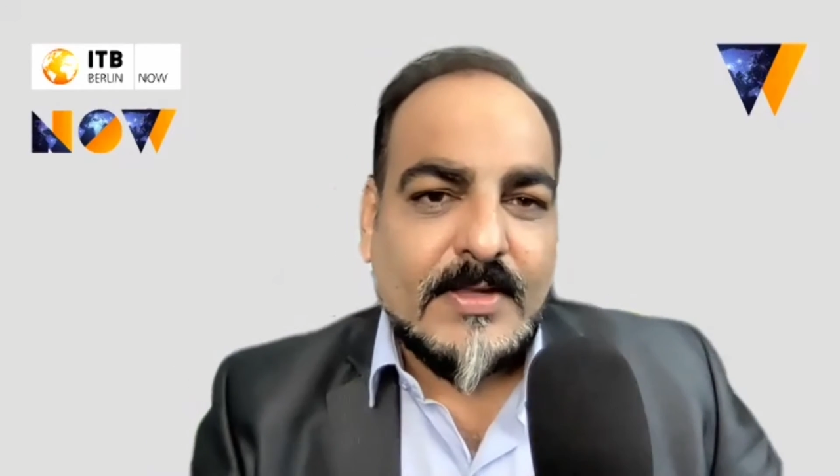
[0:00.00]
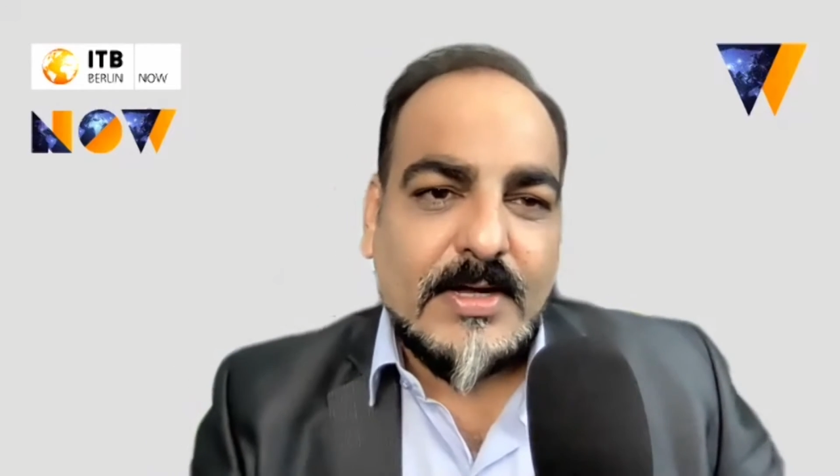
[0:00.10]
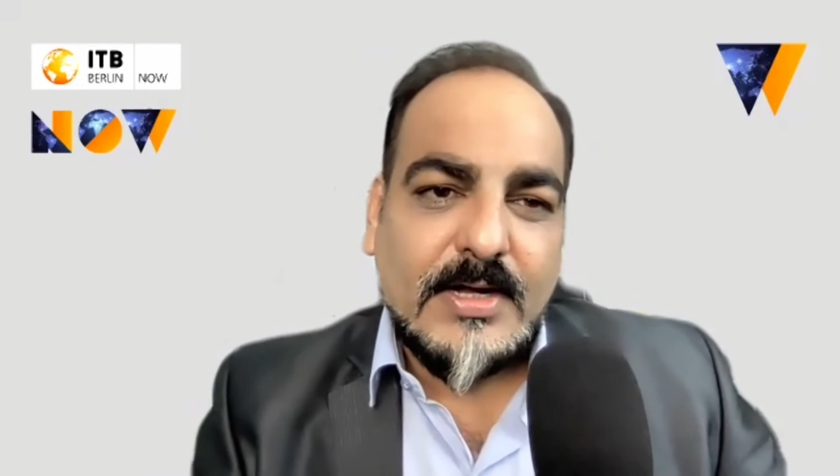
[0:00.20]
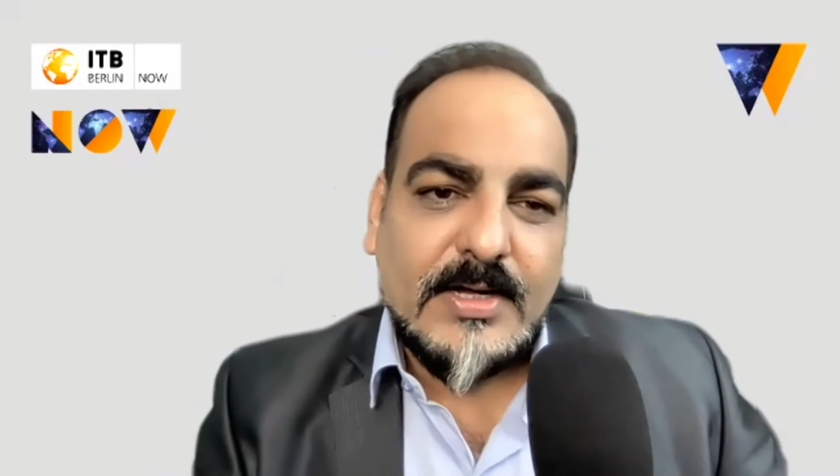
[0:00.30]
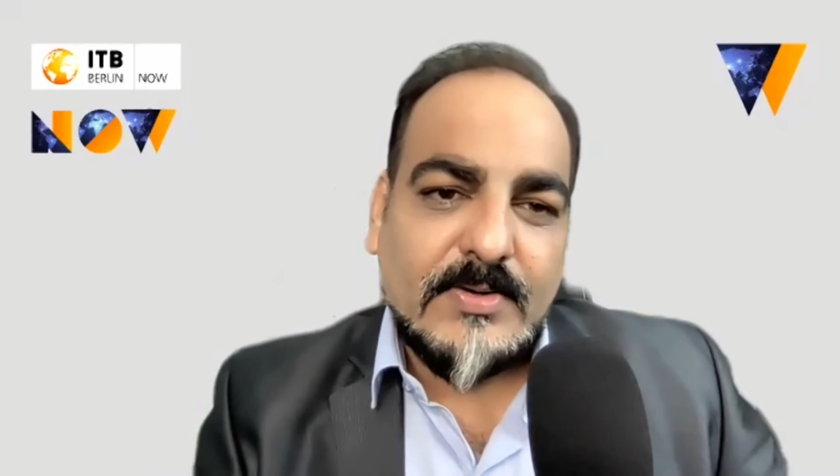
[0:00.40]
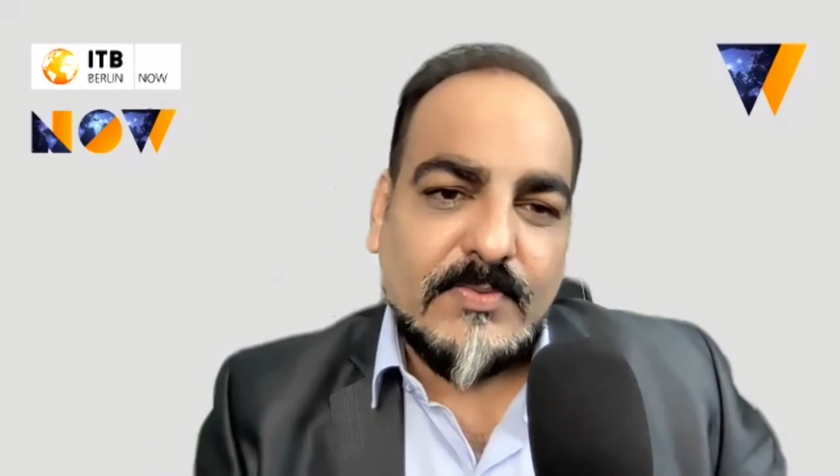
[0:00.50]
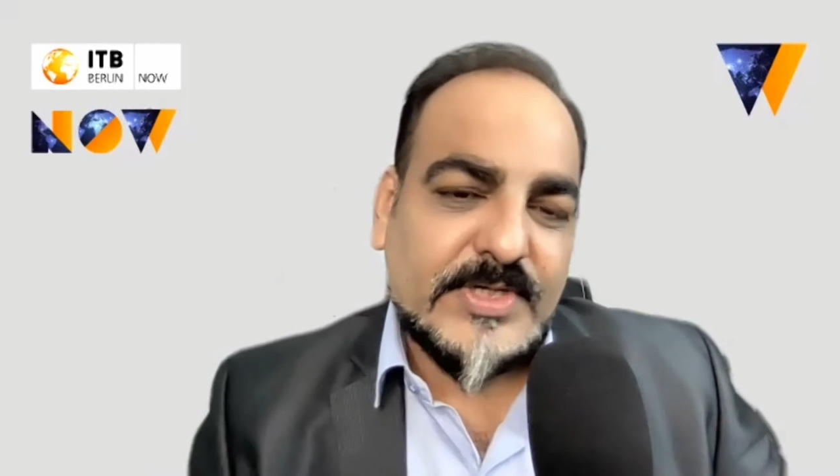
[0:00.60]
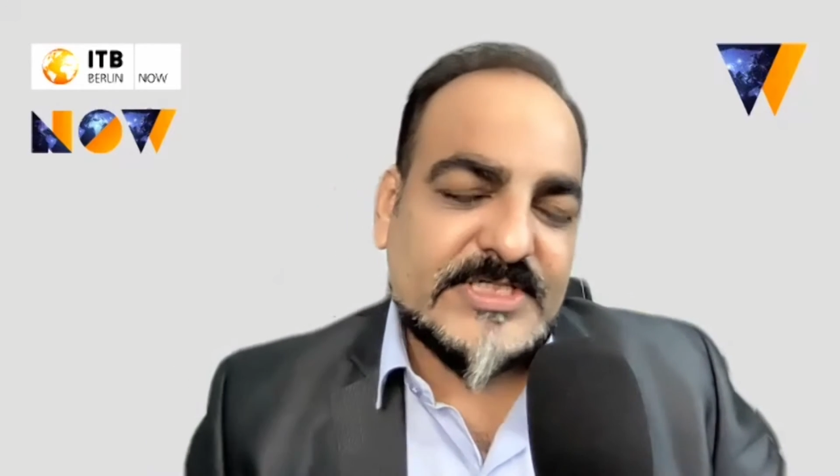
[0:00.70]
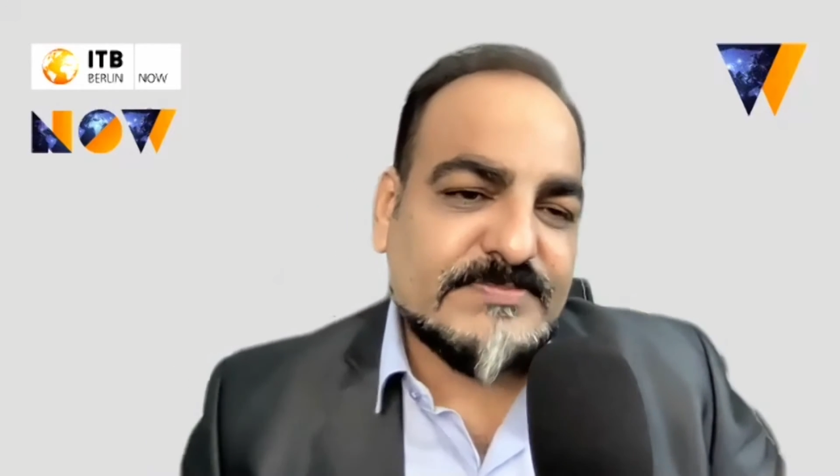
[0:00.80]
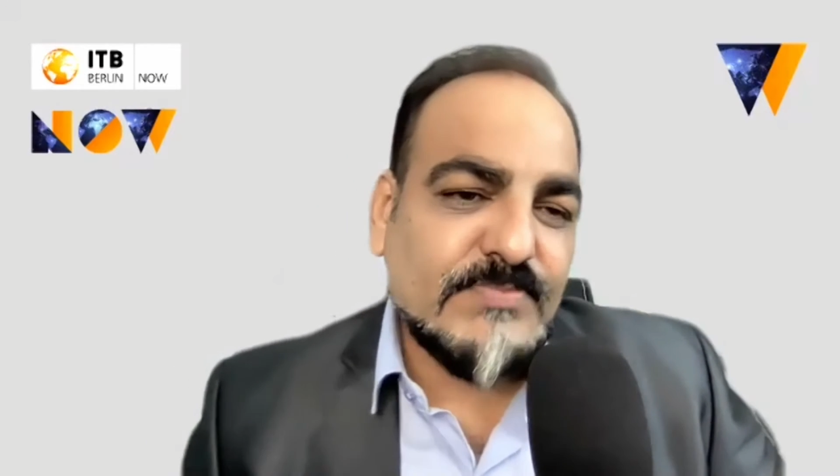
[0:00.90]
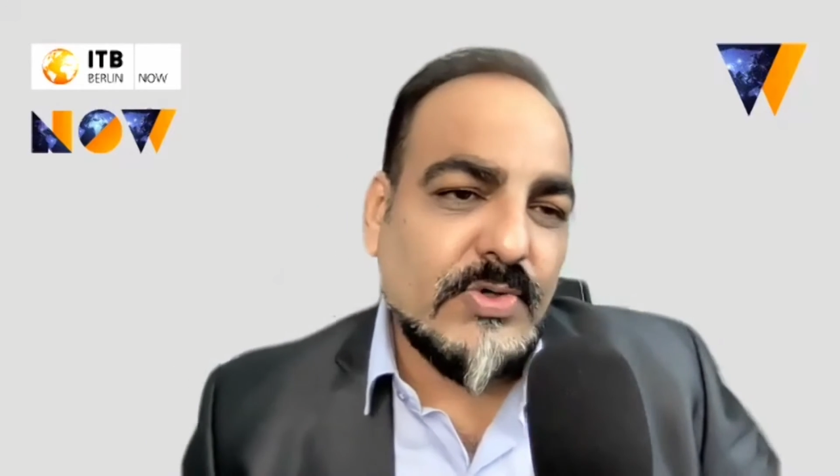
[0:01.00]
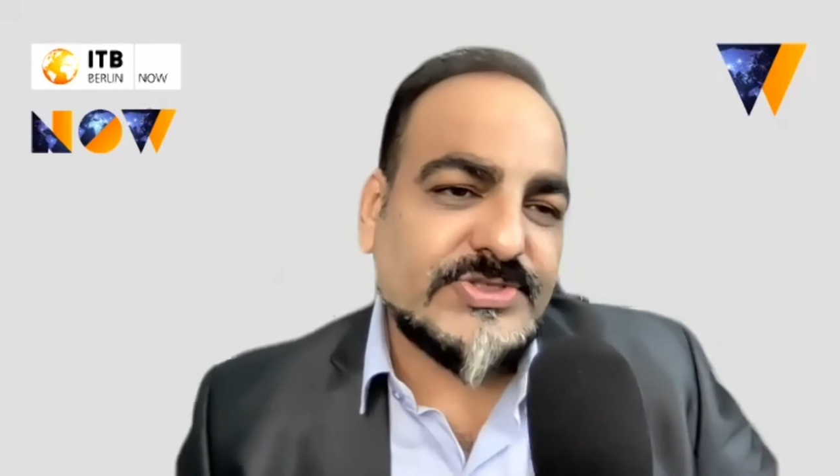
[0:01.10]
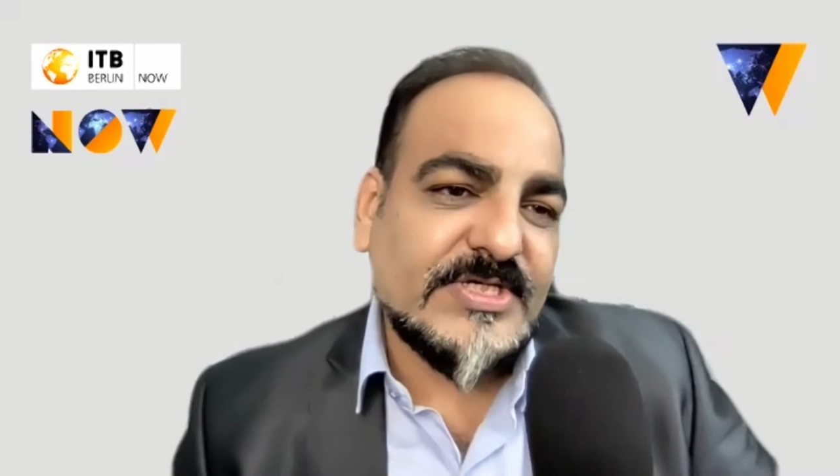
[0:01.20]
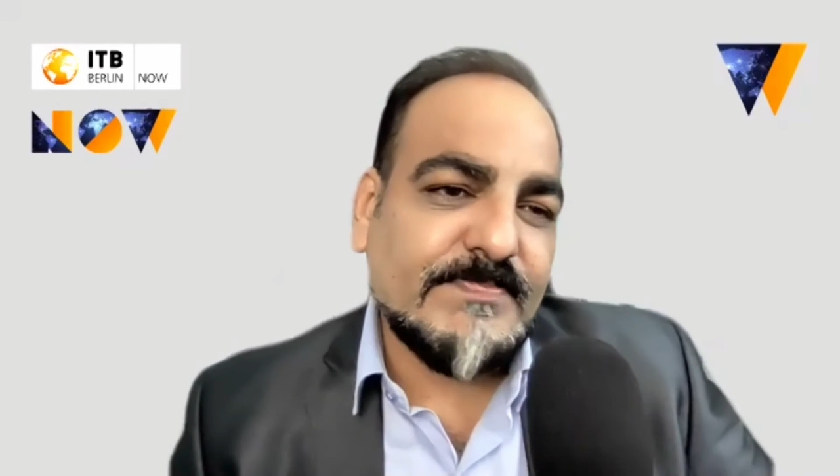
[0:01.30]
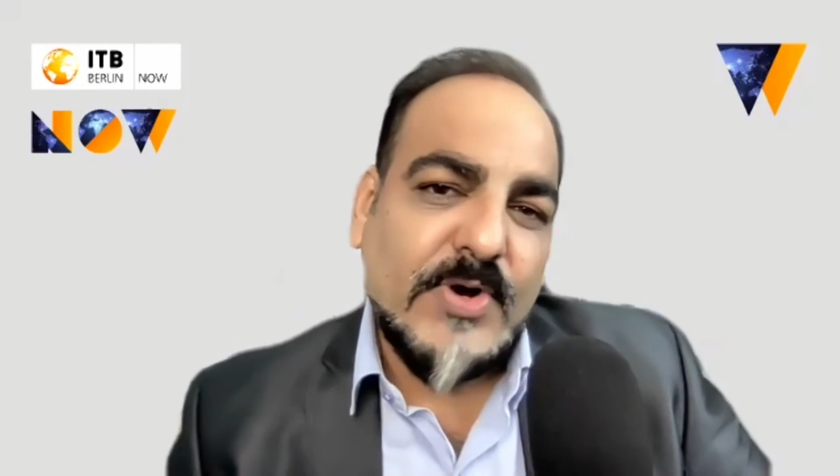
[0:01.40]
what is
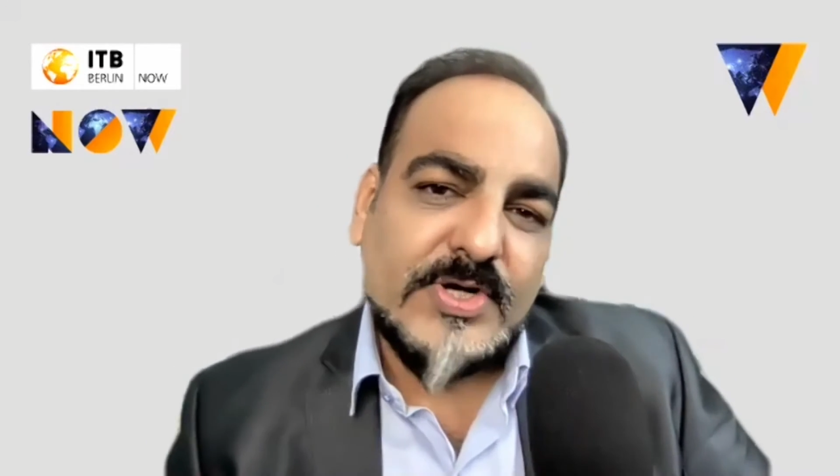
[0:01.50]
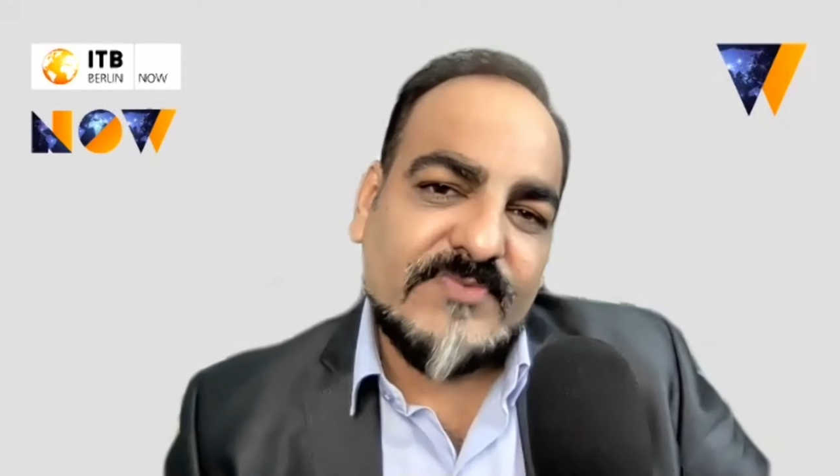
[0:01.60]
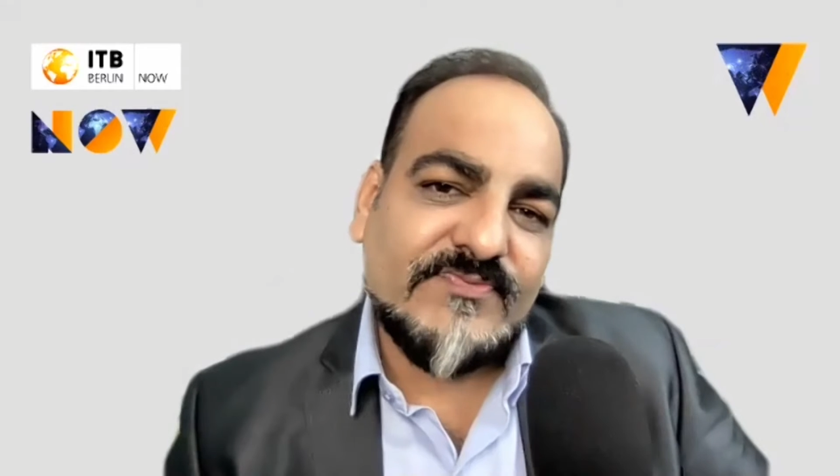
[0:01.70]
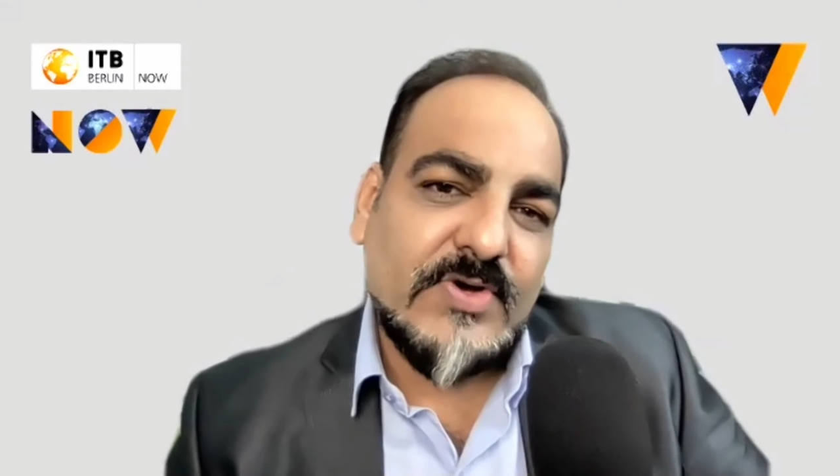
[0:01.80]
most important